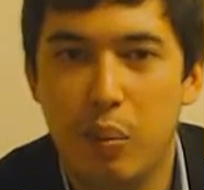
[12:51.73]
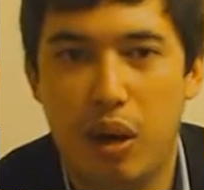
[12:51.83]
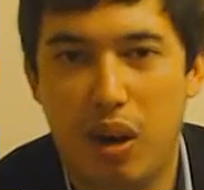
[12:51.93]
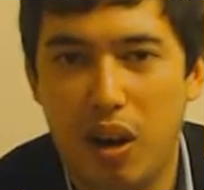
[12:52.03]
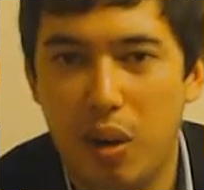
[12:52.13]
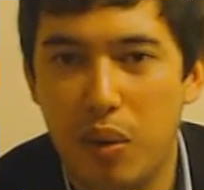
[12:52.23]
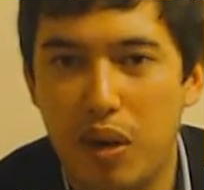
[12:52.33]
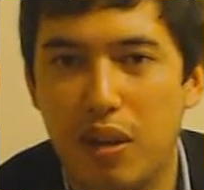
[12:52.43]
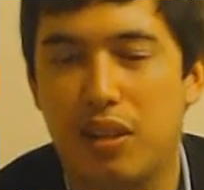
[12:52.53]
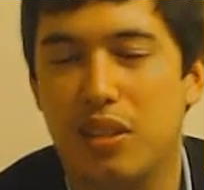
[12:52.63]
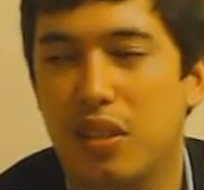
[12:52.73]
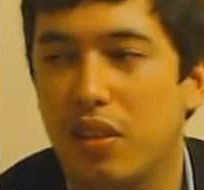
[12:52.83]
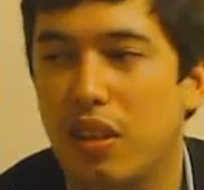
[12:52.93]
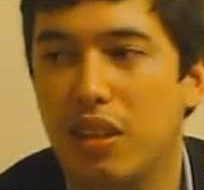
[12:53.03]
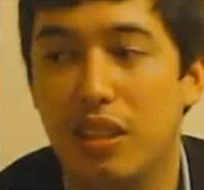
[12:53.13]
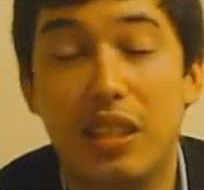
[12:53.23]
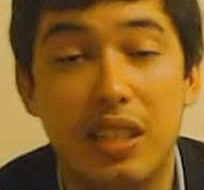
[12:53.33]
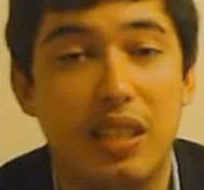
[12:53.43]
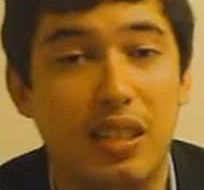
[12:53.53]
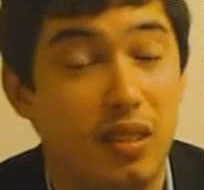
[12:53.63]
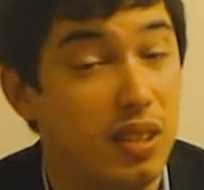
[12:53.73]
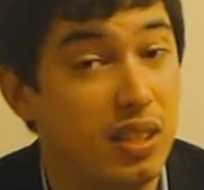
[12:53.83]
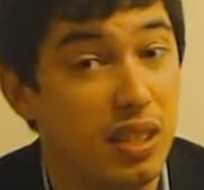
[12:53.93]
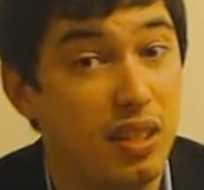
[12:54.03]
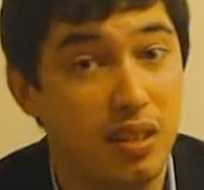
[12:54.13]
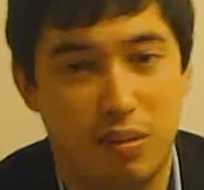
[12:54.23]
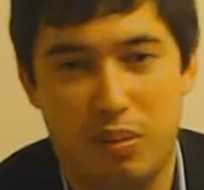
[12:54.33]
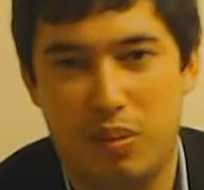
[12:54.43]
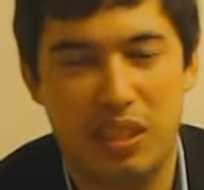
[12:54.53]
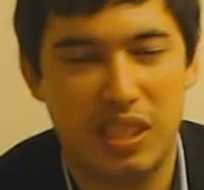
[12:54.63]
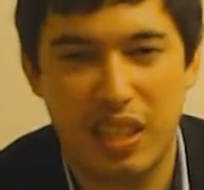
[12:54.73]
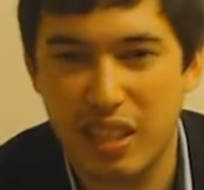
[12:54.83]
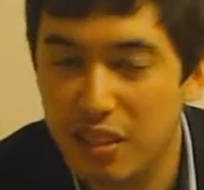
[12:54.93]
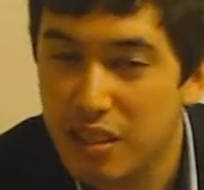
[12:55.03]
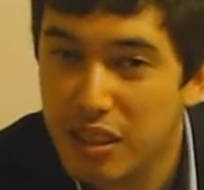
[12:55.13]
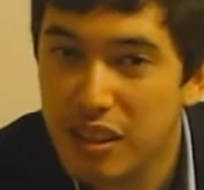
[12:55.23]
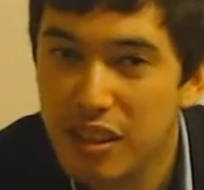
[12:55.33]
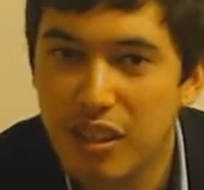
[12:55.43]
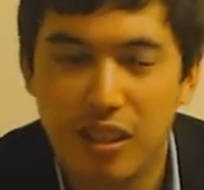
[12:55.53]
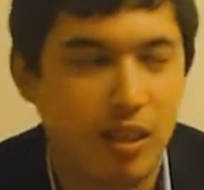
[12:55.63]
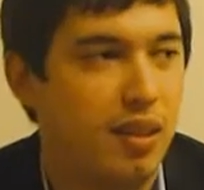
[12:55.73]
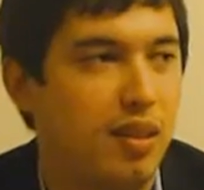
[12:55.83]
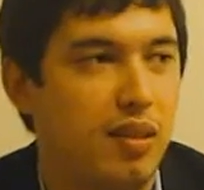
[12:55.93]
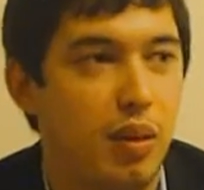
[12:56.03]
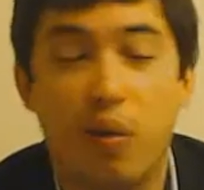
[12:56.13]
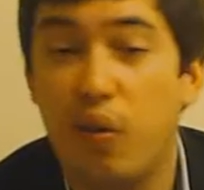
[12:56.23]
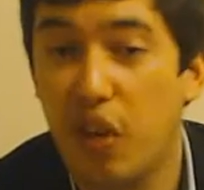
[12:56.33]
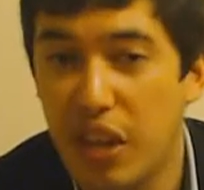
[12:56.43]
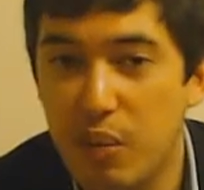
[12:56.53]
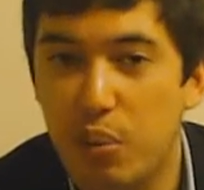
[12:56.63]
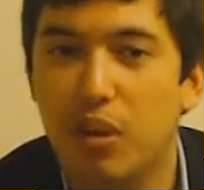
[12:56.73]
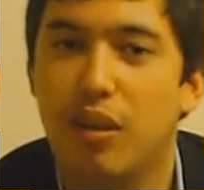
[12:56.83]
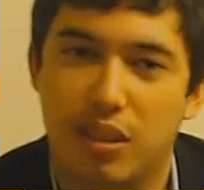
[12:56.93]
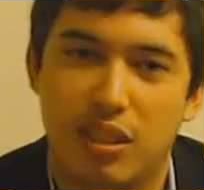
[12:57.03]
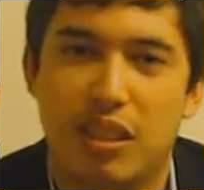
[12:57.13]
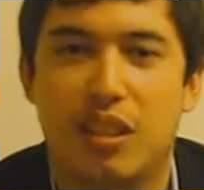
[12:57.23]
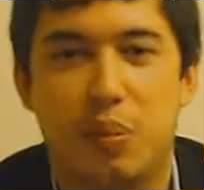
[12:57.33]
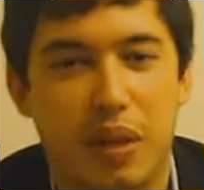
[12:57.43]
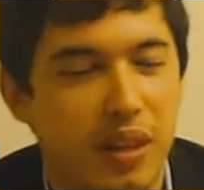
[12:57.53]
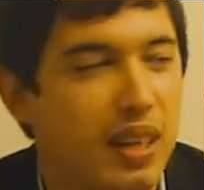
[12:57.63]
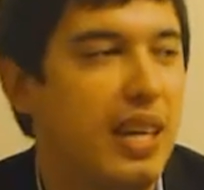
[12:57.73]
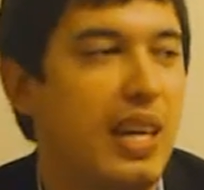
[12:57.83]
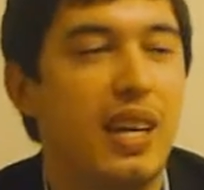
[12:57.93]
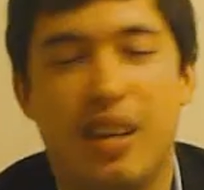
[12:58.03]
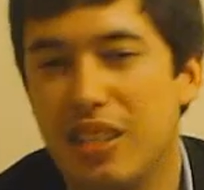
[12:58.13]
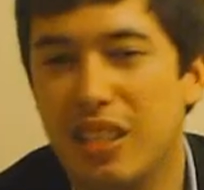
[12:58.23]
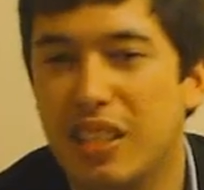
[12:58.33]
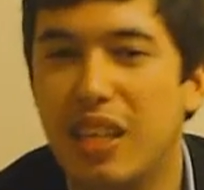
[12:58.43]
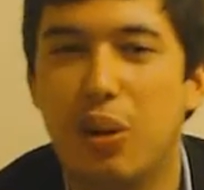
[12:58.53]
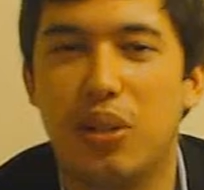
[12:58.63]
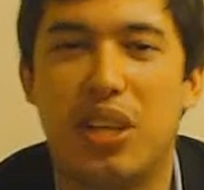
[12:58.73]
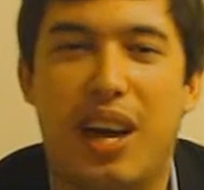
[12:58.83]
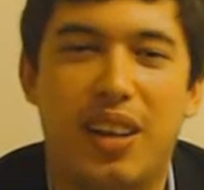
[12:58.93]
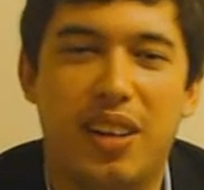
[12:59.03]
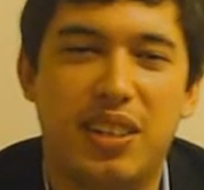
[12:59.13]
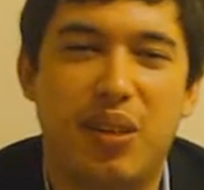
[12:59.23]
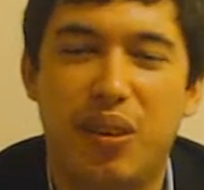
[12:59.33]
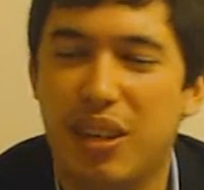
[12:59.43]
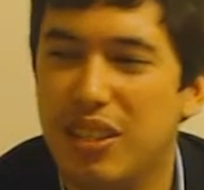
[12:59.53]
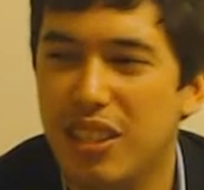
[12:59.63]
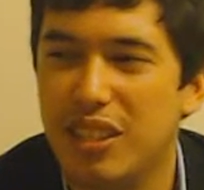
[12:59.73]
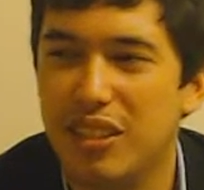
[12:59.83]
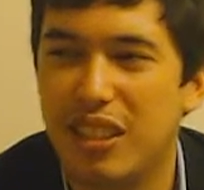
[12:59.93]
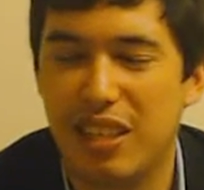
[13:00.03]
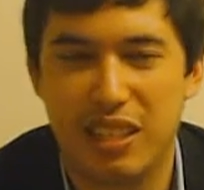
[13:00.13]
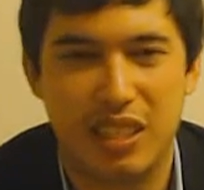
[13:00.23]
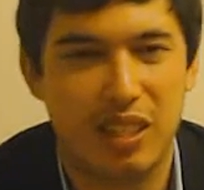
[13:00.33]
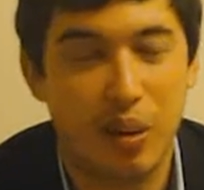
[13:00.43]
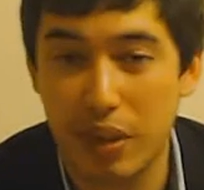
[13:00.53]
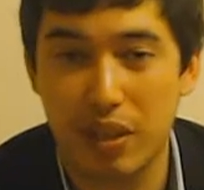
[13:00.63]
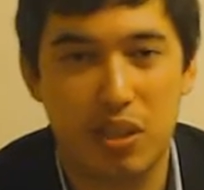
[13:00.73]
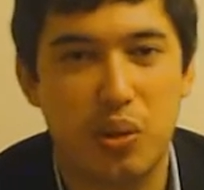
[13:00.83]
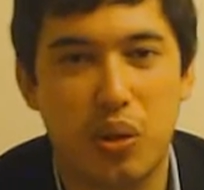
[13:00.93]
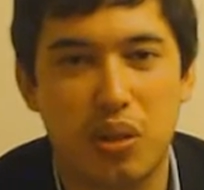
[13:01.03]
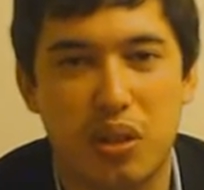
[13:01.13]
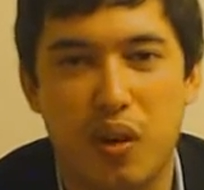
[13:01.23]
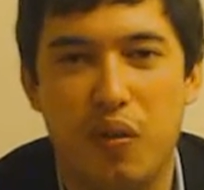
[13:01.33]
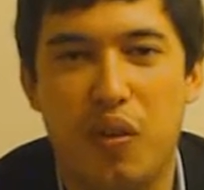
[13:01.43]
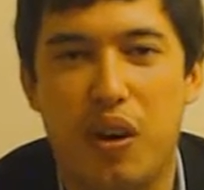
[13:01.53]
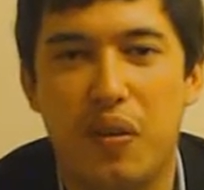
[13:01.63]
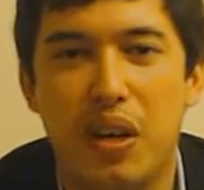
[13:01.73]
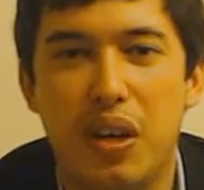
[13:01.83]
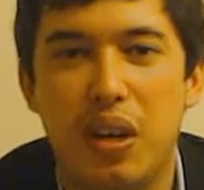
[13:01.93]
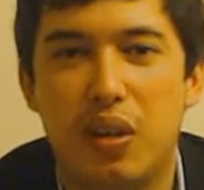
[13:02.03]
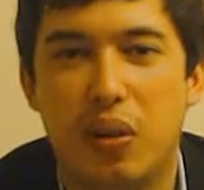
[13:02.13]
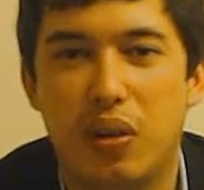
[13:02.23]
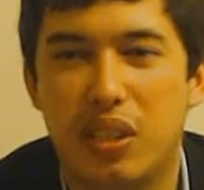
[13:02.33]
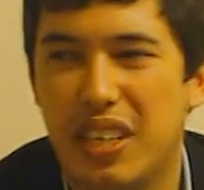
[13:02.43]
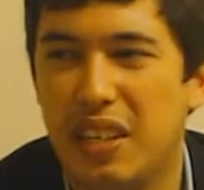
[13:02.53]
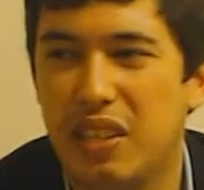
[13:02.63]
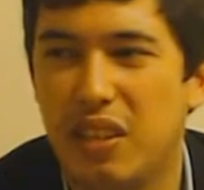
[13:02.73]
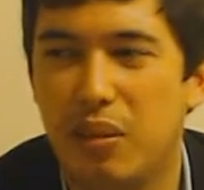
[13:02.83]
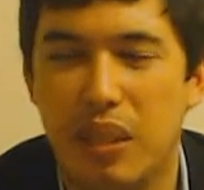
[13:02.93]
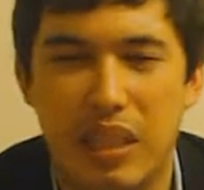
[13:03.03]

Palmer, and so I think Nazir or Philippe, I think that's better. I think he will challenge for the title again this year. Will be a strong top 5 contender.